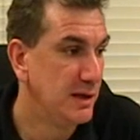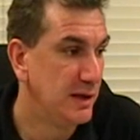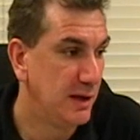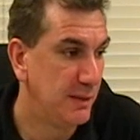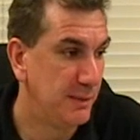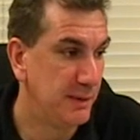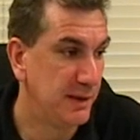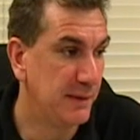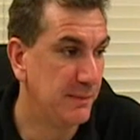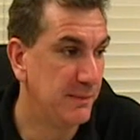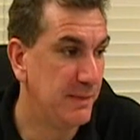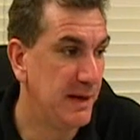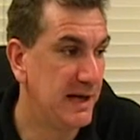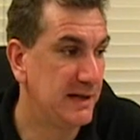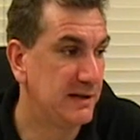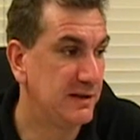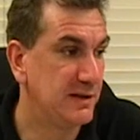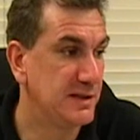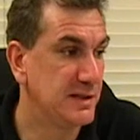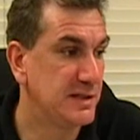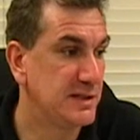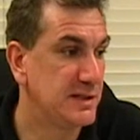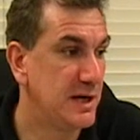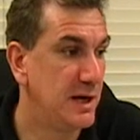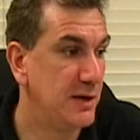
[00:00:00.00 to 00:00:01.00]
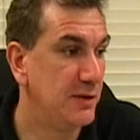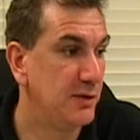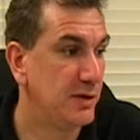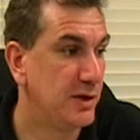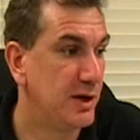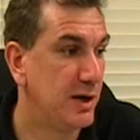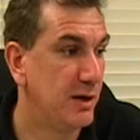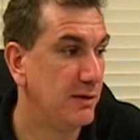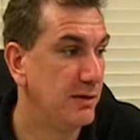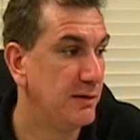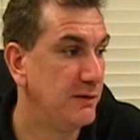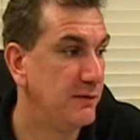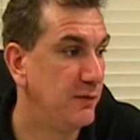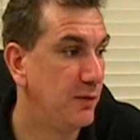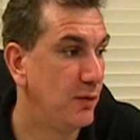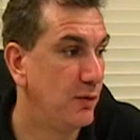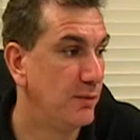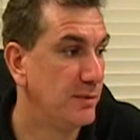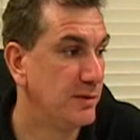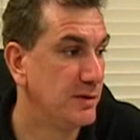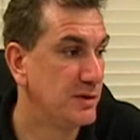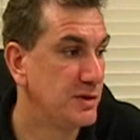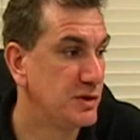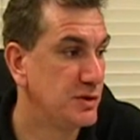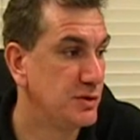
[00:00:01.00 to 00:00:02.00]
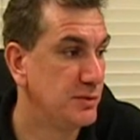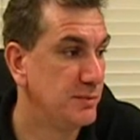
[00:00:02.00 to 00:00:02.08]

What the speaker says: I'm going to get back to this. Donald Curry, former